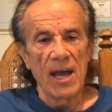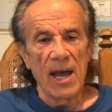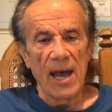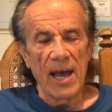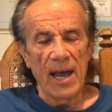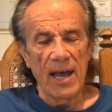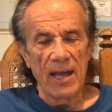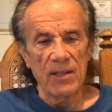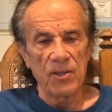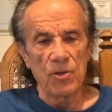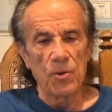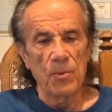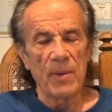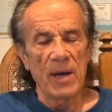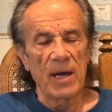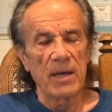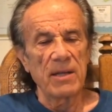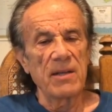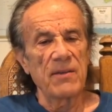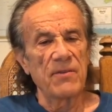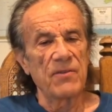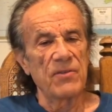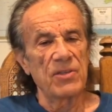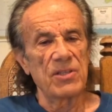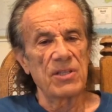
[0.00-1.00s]
and you might
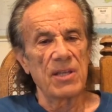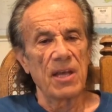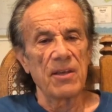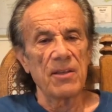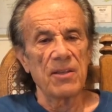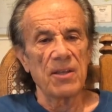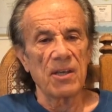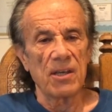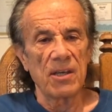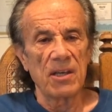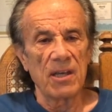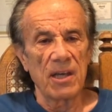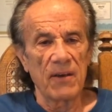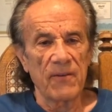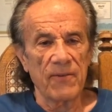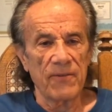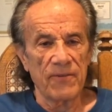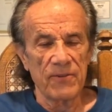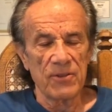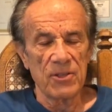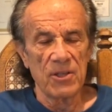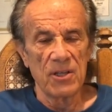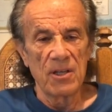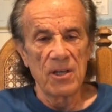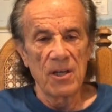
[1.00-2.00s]
even say the
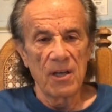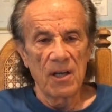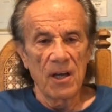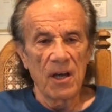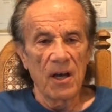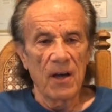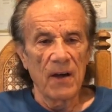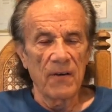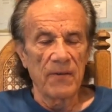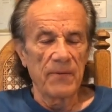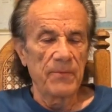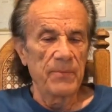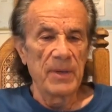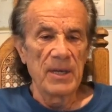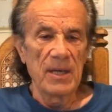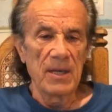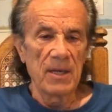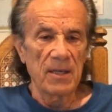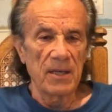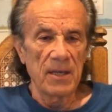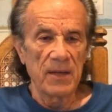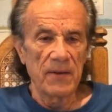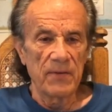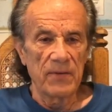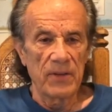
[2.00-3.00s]
gift of
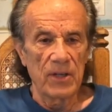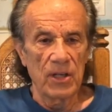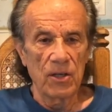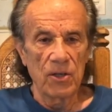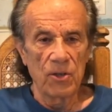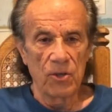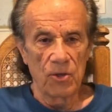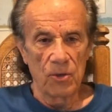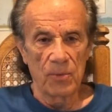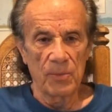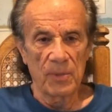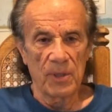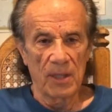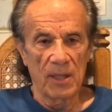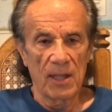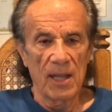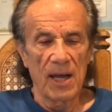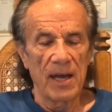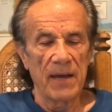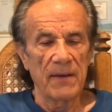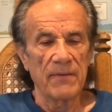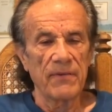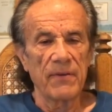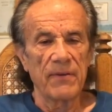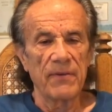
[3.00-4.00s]
being given a human
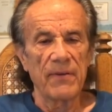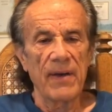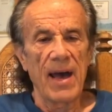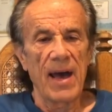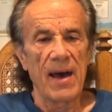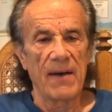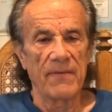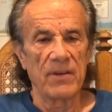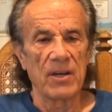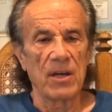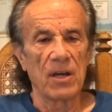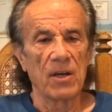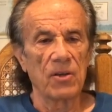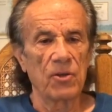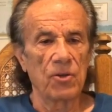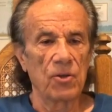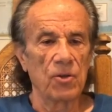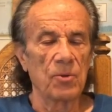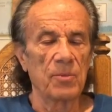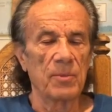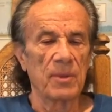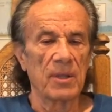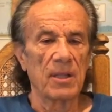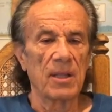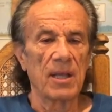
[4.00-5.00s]
life, of having a
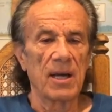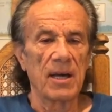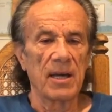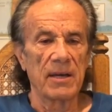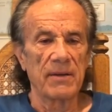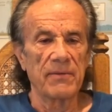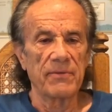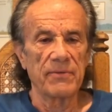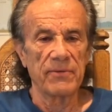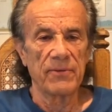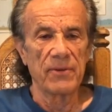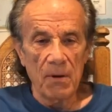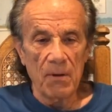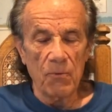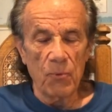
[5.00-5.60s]
human life.